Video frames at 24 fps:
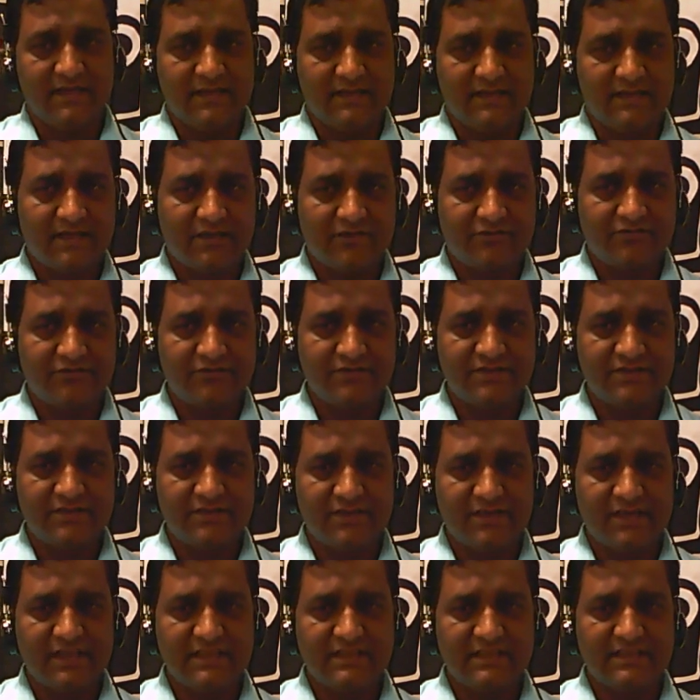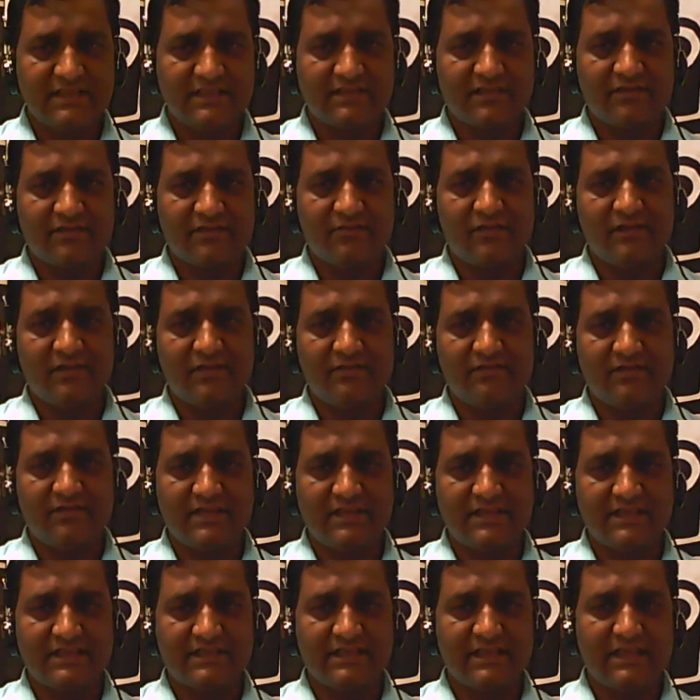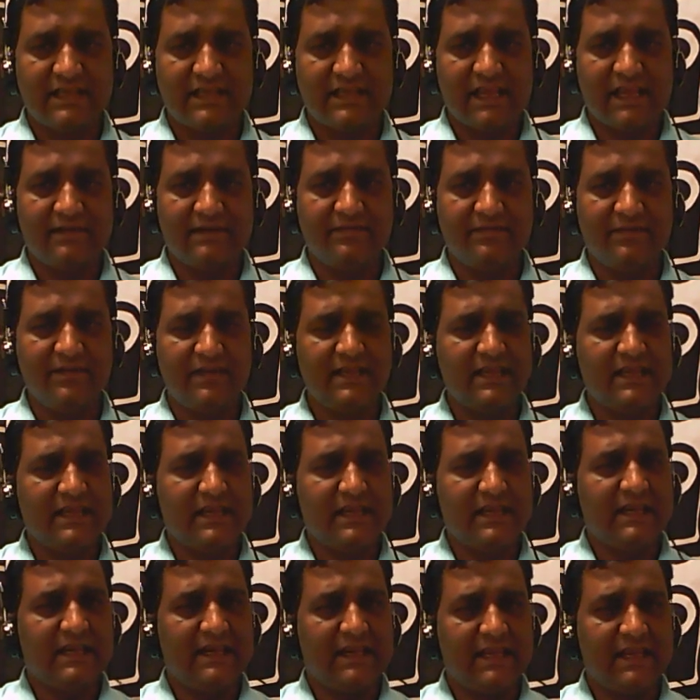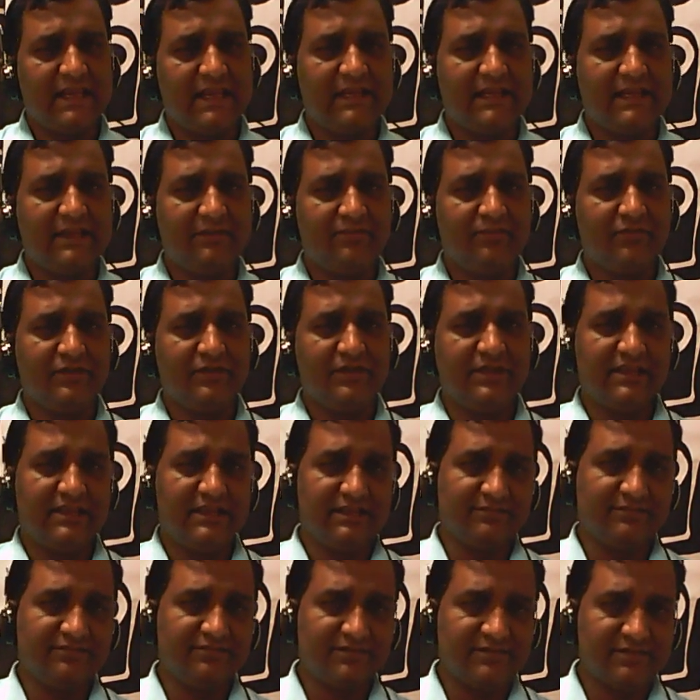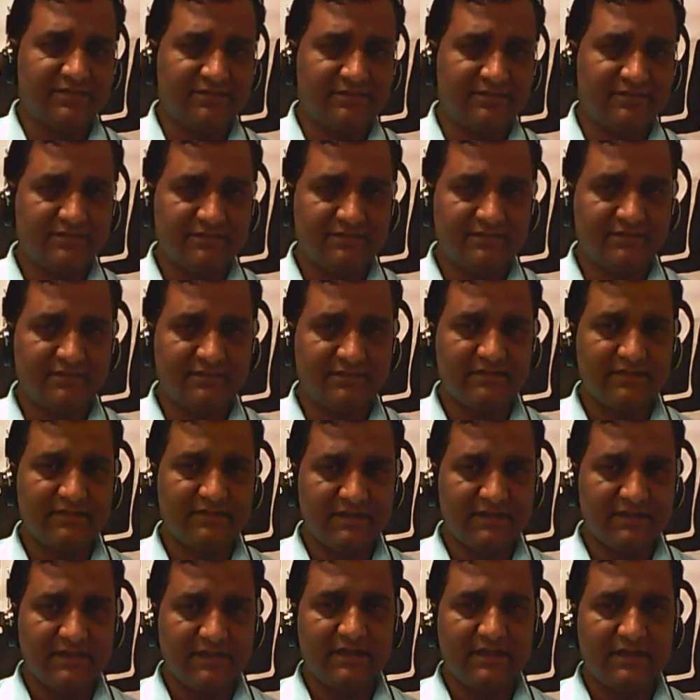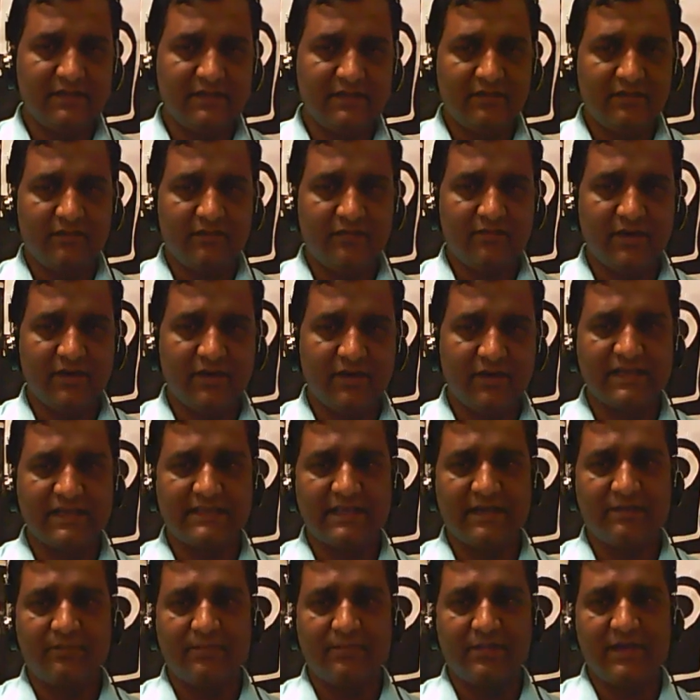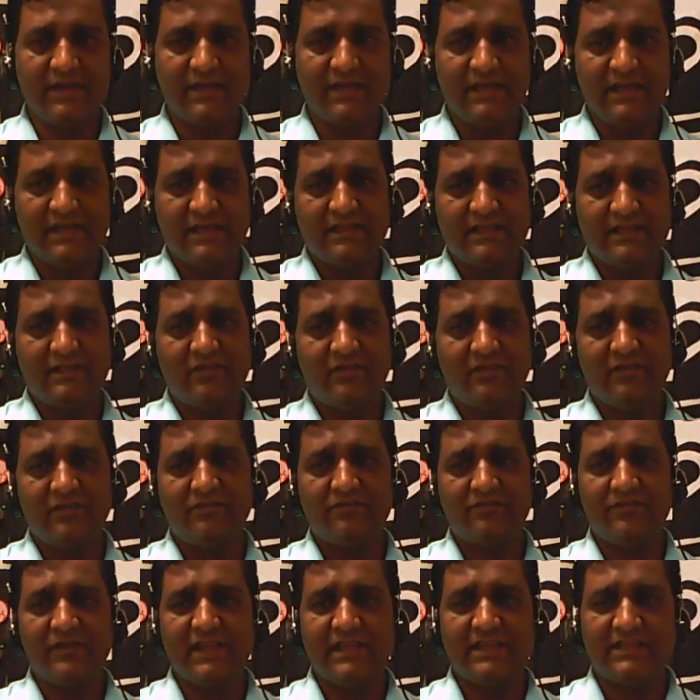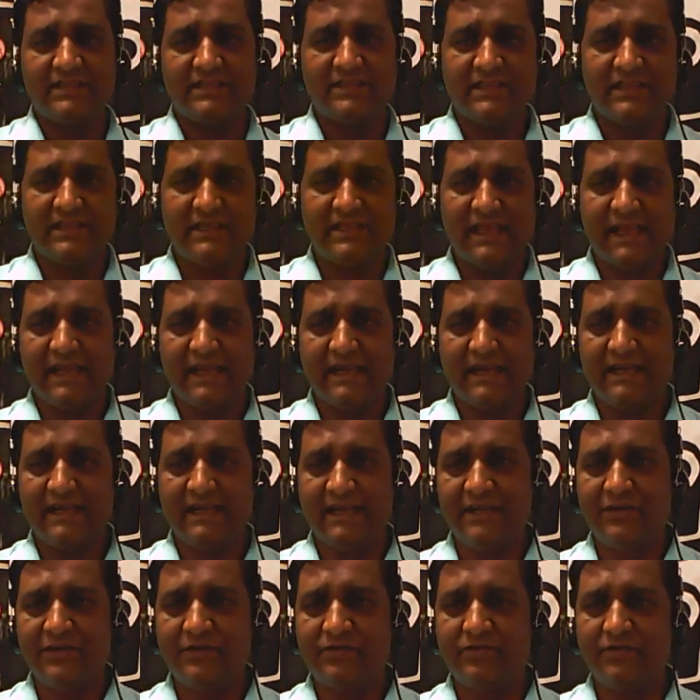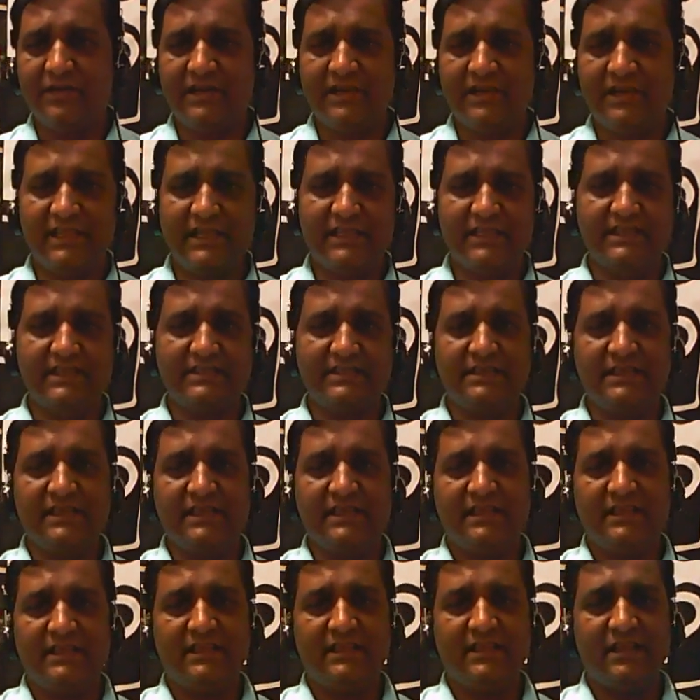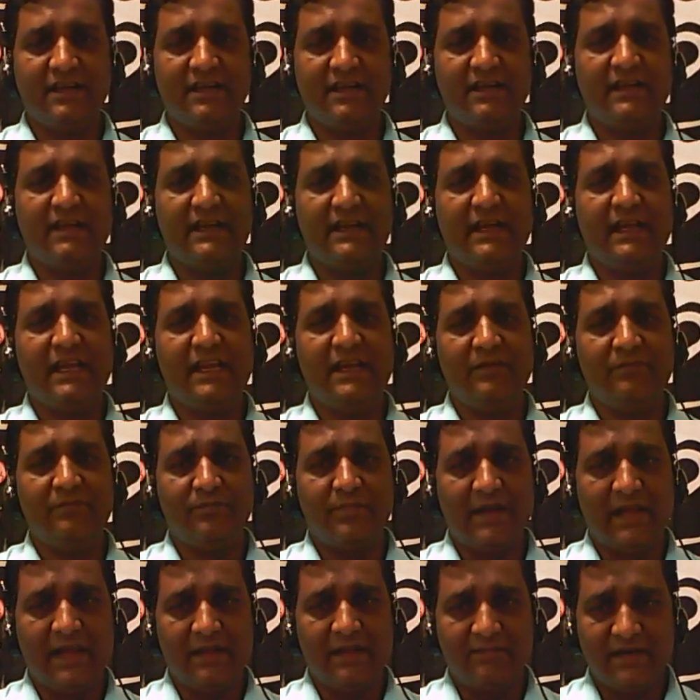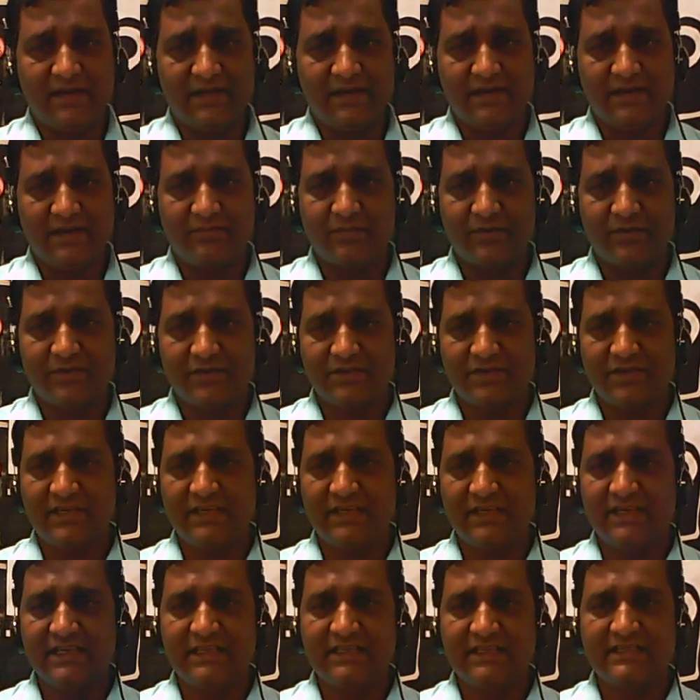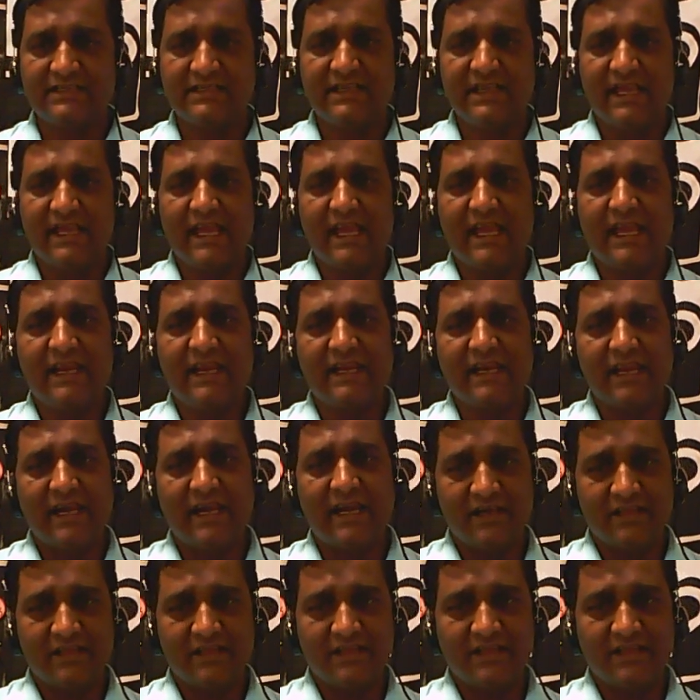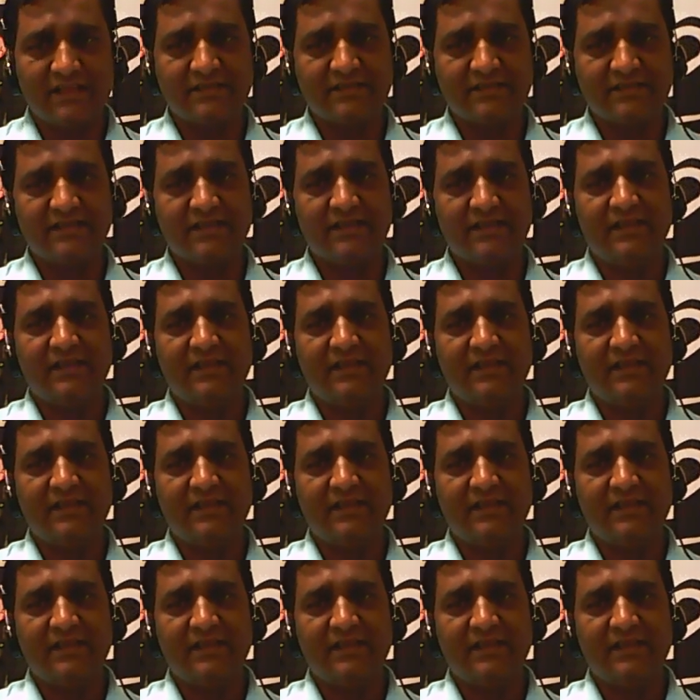The consequences of globalization can be negative positives. For example, the globalization had led to increase the employment opportunities and others